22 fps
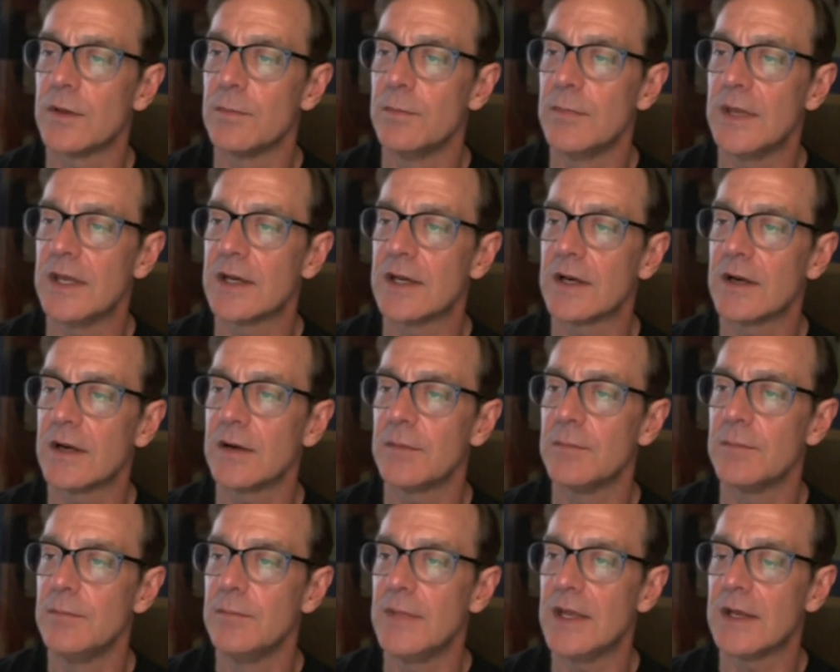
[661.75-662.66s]
meter.
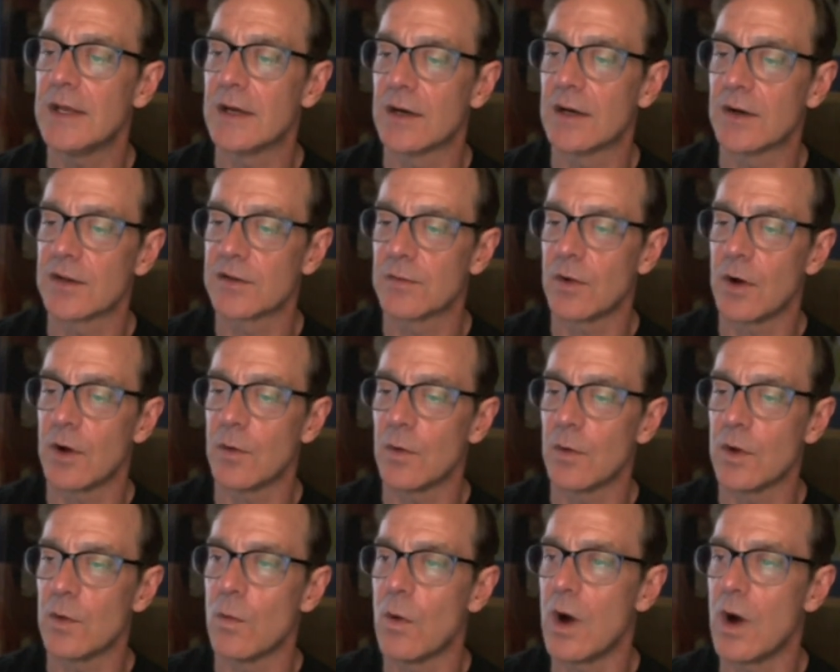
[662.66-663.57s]
Meter is what
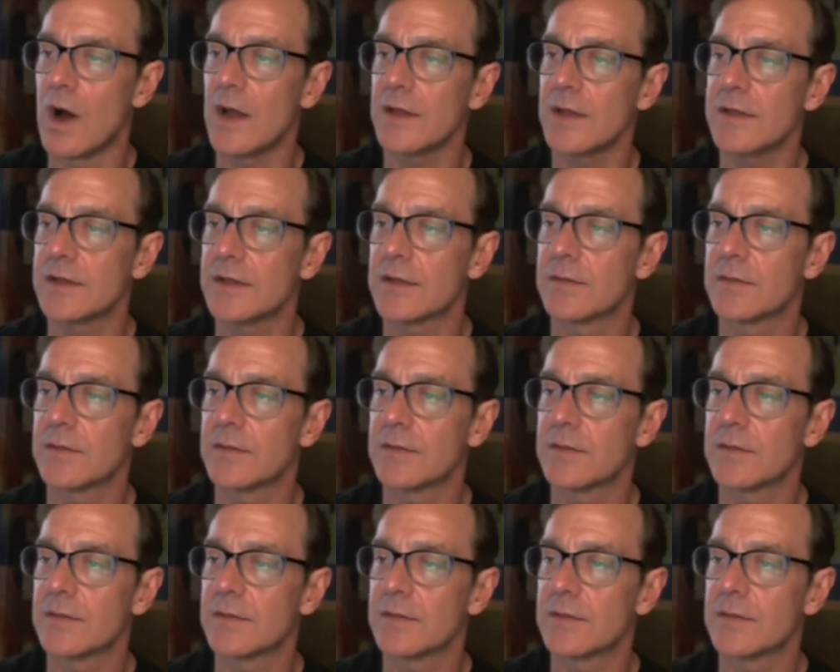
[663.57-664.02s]
we want.